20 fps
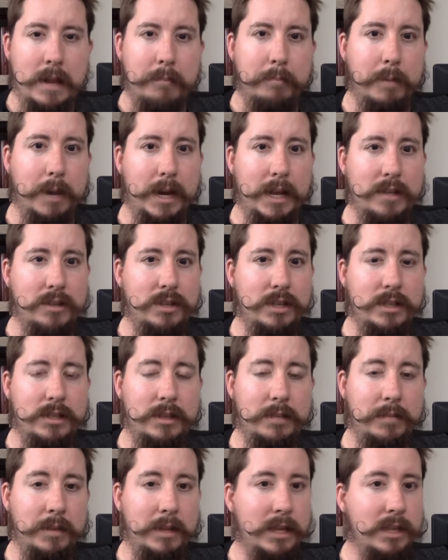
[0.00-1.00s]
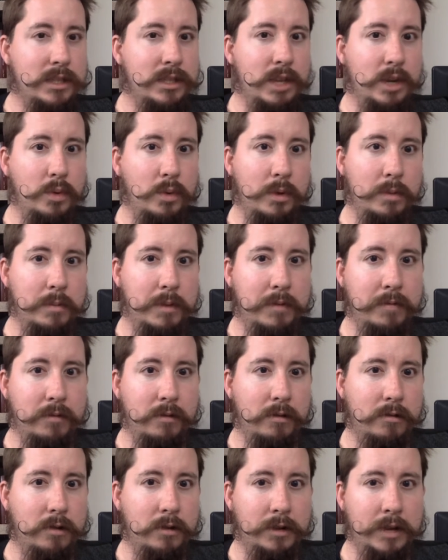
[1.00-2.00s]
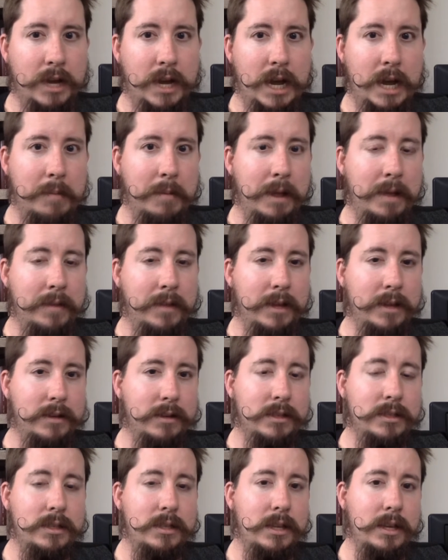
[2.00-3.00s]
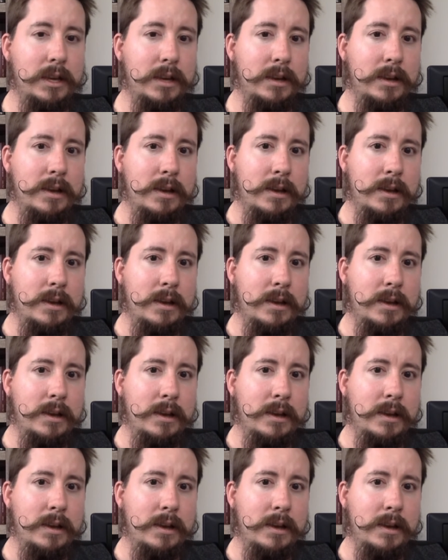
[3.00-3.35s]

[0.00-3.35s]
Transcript: But it's just something that stuck with me for a long time, and the, just the